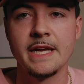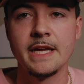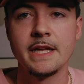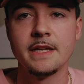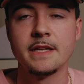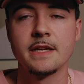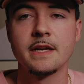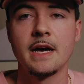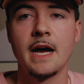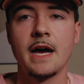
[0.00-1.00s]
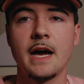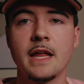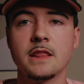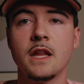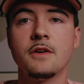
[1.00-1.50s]
And
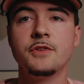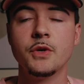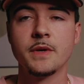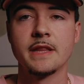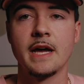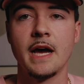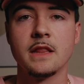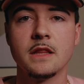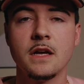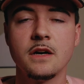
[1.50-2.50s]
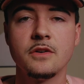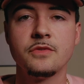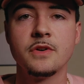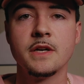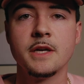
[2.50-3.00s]
I love doing that. I
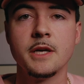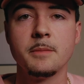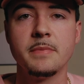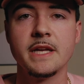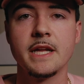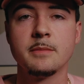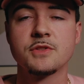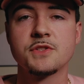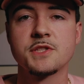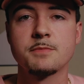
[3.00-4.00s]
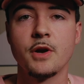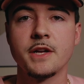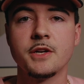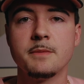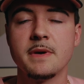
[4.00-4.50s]
love being able to
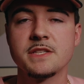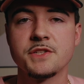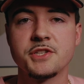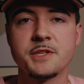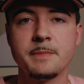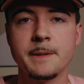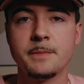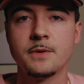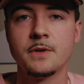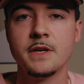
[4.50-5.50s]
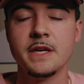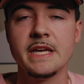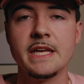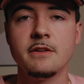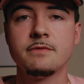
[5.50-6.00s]
spread a good message to people,
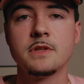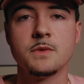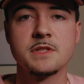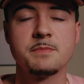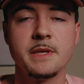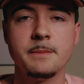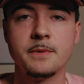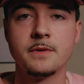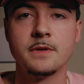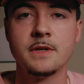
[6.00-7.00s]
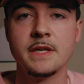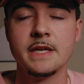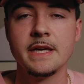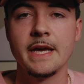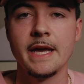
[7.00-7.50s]
influence people,
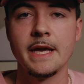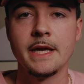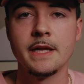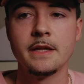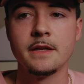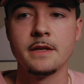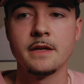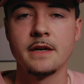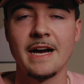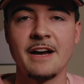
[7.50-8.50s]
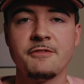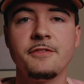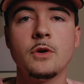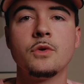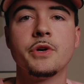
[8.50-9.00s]
and I
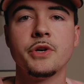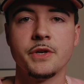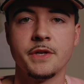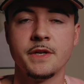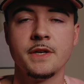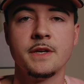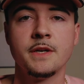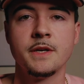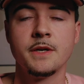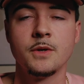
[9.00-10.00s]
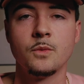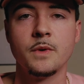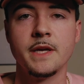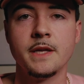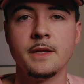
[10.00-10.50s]
feel good
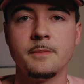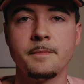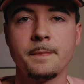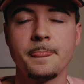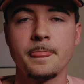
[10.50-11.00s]
when